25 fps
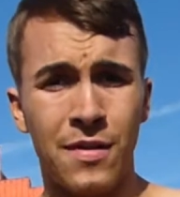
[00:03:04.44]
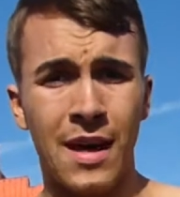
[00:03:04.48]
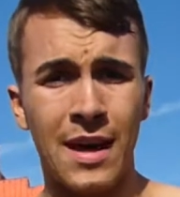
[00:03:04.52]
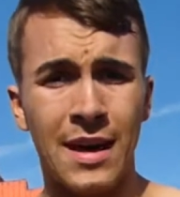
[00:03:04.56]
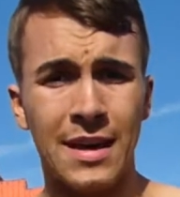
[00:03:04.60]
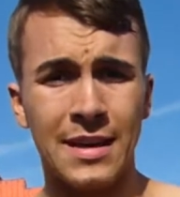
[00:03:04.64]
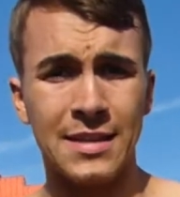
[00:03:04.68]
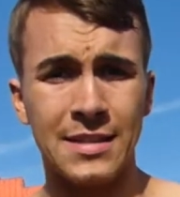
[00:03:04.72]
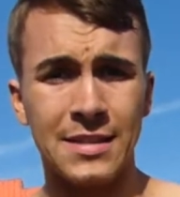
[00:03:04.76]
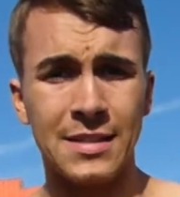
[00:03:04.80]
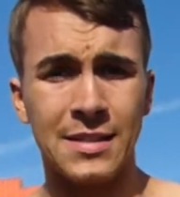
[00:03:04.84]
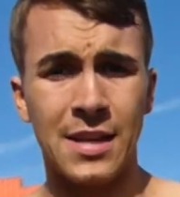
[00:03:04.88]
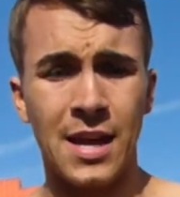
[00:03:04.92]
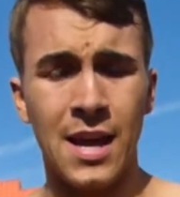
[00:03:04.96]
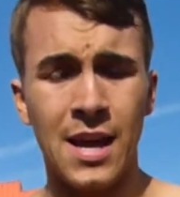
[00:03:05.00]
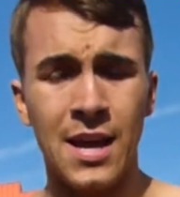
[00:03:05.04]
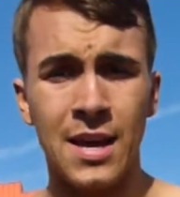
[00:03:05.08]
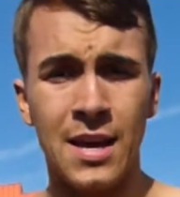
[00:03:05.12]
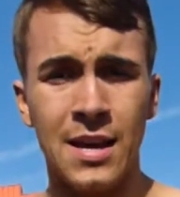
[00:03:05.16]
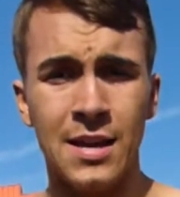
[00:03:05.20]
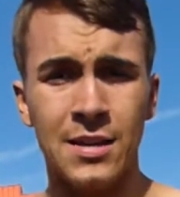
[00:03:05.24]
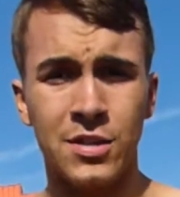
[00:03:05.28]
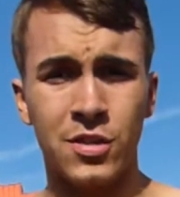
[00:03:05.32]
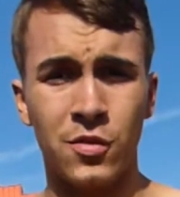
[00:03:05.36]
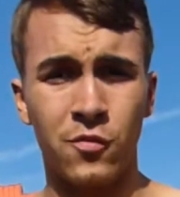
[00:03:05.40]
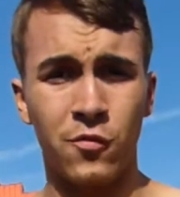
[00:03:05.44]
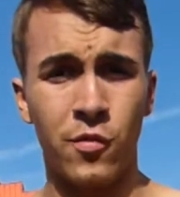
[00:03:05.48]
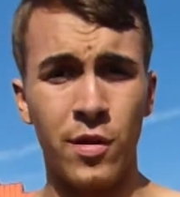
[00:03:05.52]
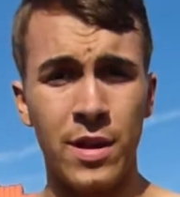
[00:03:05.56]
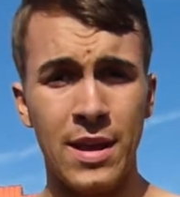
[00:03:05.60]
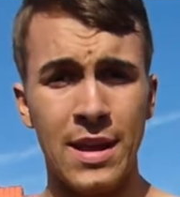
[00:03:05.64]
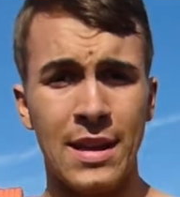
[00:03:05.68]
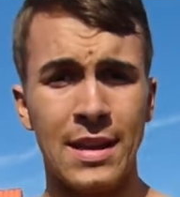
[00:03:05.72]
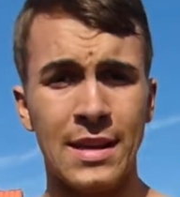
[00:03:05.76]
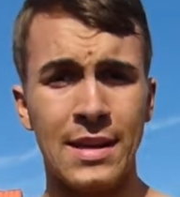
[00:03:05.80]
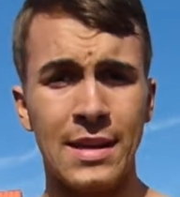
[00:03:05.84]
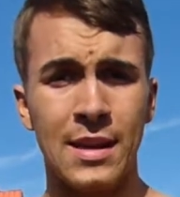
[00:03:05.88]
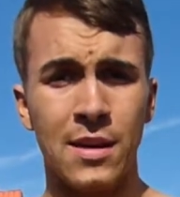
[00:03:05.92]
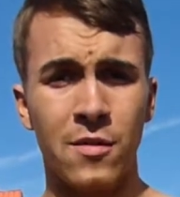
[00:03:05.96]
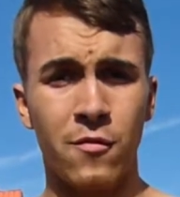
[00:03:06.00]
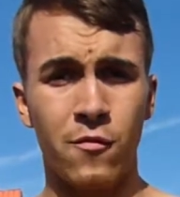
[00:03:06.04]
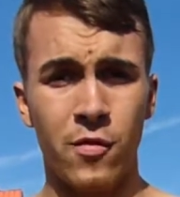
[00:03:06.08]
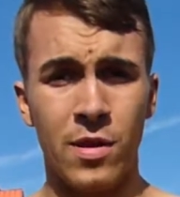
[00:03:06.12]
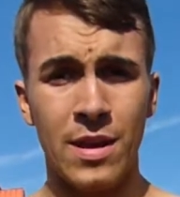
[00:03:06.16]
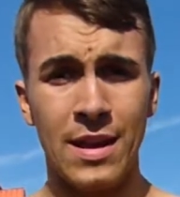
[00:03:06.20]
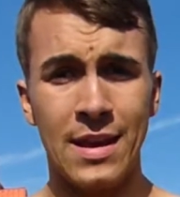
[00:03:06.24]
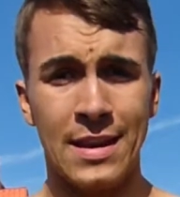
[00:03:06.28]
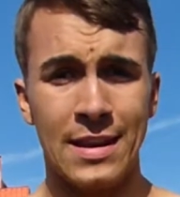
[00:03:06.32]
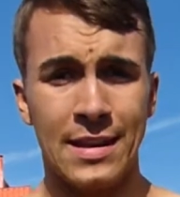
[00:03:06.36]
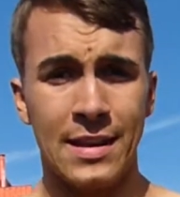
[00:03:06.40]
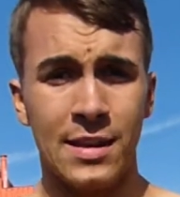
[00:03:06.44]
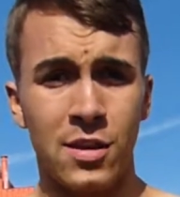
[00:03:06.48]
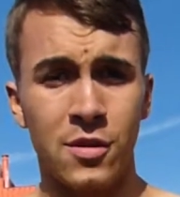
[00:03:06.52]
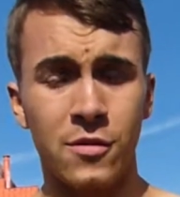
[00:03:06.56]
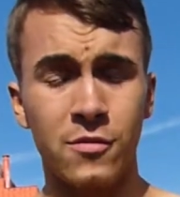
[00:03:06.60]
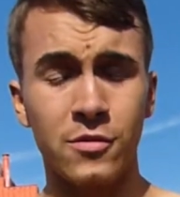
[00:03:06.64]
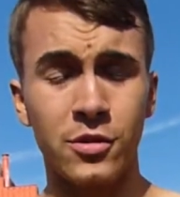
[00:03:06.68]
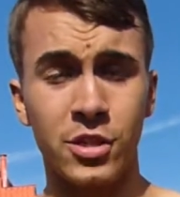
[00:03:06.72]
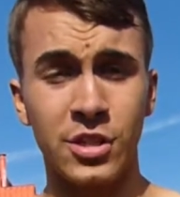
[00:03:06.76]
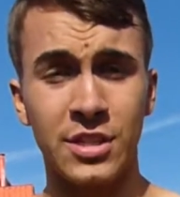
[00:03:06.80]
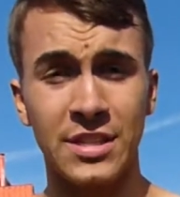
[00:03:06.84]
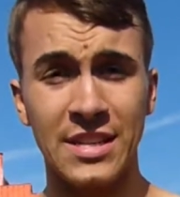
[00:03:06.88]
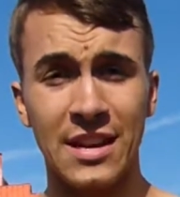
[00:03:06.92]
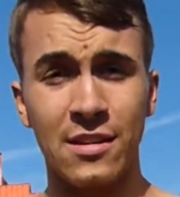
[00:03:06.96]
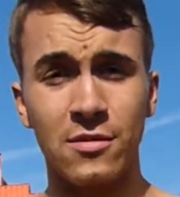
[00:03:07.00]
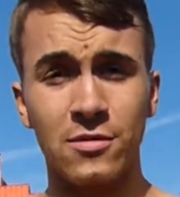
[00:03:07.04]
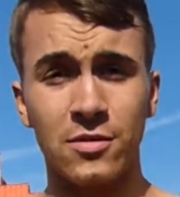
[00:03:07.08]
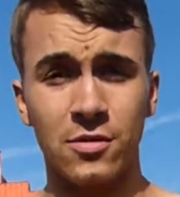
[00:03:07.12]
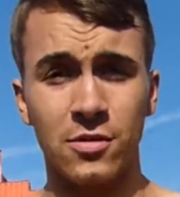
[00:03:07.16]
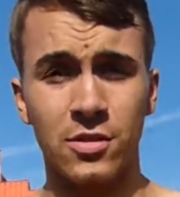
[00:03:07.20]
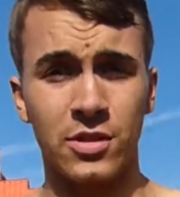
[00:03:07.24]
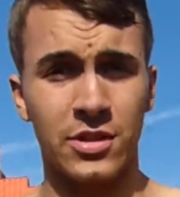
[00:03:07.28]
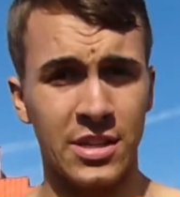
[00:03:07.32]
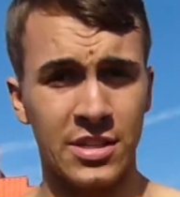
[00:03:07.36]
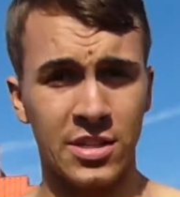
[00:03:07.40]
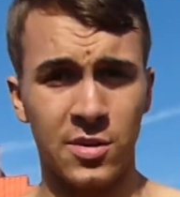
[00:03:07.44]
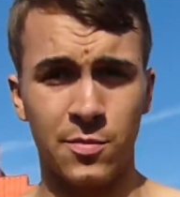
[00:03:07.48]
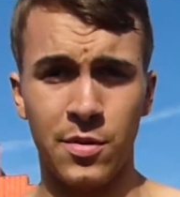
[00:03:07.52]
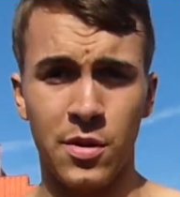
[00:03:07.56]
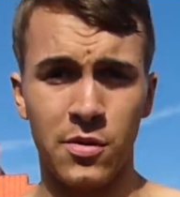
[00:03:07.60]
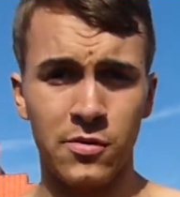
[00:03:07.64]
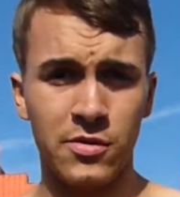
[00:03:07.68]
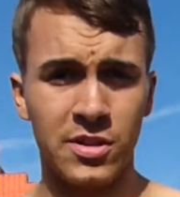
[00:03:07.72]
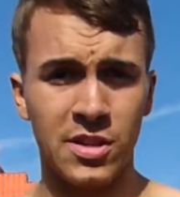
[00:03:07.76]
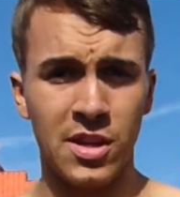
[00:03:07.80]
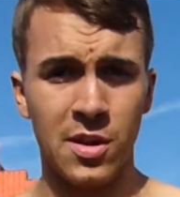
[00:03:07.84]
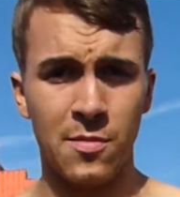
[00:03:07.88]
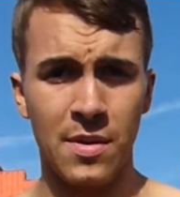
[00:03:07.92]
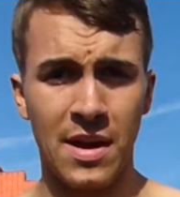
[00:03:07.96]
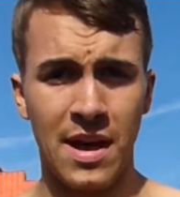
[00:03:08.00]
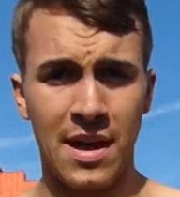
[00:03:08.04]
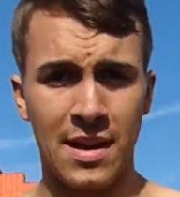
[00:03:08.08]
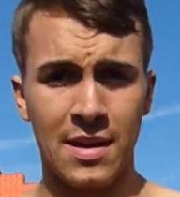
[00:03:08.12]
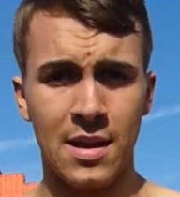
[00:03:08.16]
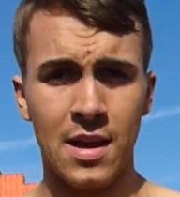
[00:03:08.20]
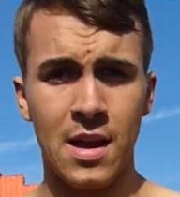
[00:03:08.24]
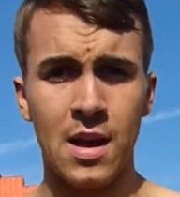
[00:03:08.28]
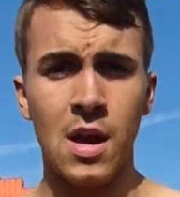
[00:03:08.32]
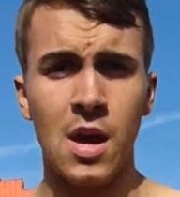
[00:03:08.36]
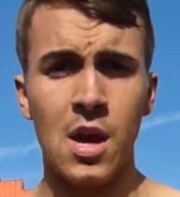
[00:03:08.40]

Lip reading: that is to really use your deltoids as opposed to your back.